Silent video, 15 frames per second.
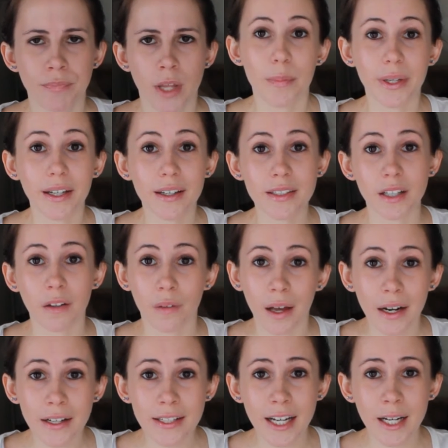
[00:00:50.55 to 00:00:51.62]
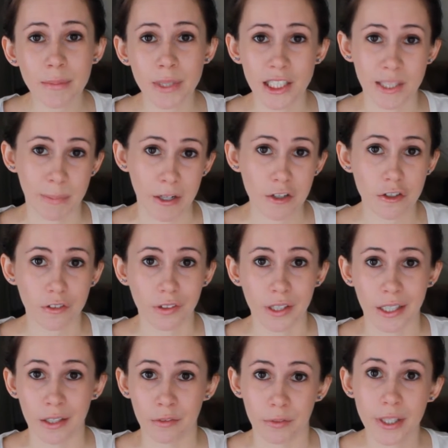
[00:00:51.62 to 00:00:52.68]
Because a lot of times,
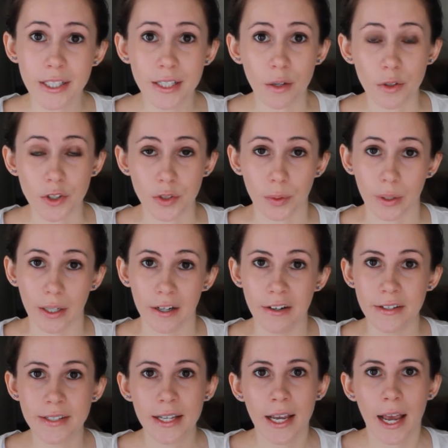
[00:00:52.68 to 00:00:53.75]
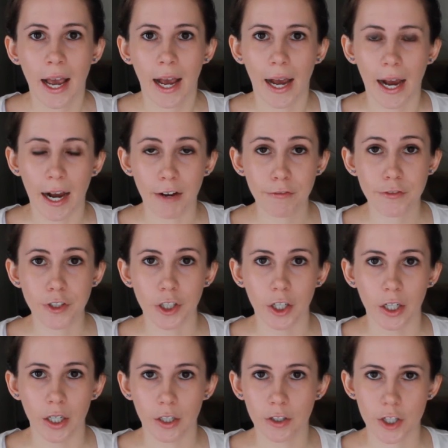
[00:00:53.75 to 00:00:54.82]
especially in retail stores,
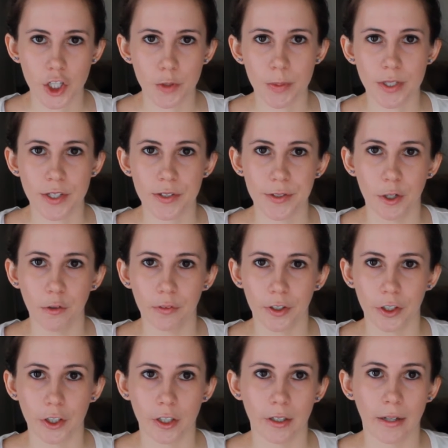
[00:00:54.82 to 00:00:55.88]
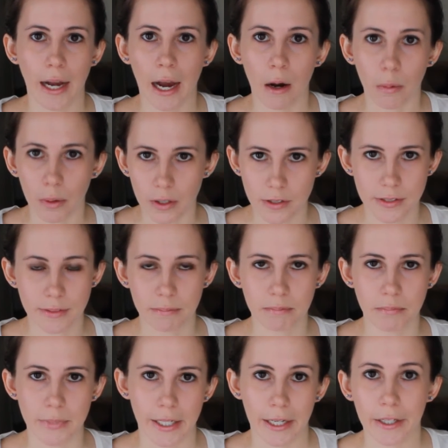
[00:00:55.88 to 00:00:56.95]
after Christmas is over, your hours
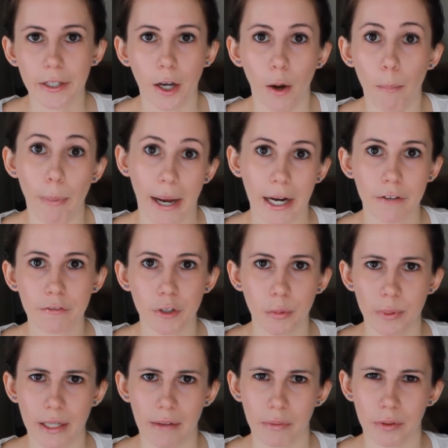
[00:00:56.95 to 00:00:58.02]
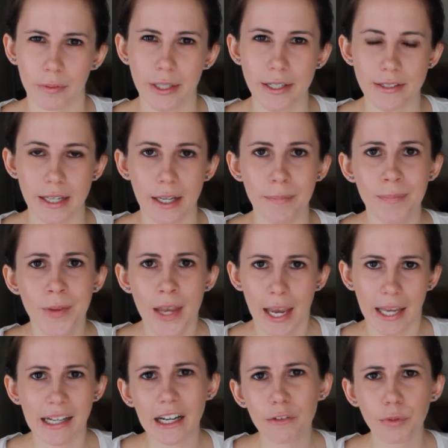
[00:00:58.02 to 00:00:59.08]
get cut back for whatever reason.
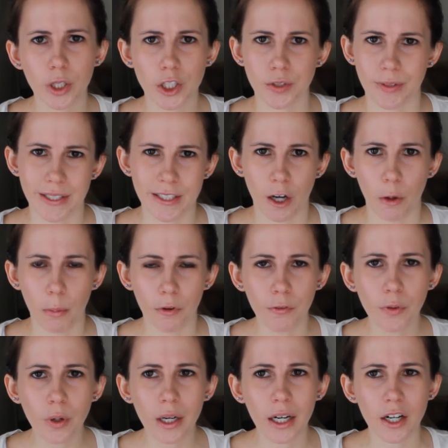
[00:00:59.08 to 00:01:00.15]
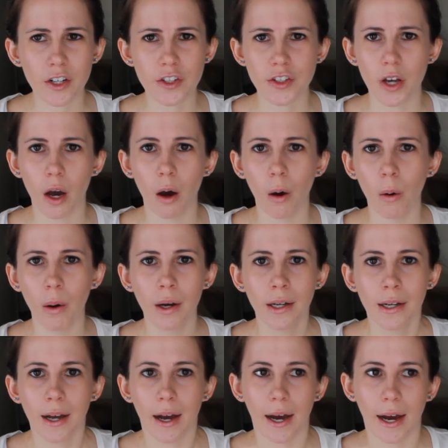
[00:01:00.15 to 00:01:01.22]
And I've worked retail before, so
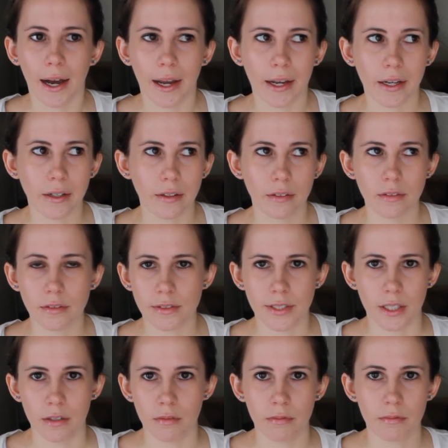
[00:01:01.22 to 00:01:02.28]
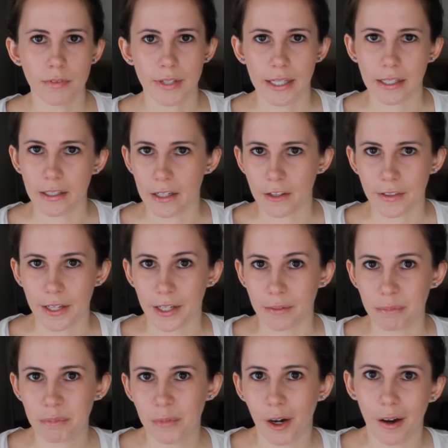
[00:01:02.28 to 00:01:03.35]
I didn't think
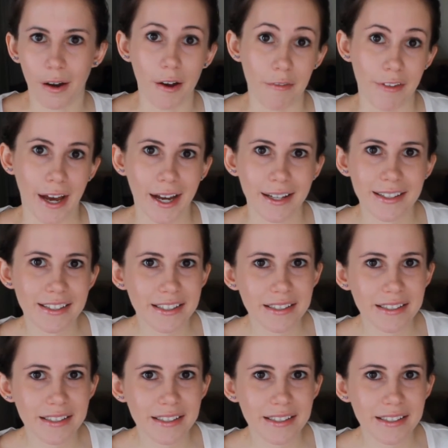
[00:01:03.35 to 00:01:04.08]
anything of that.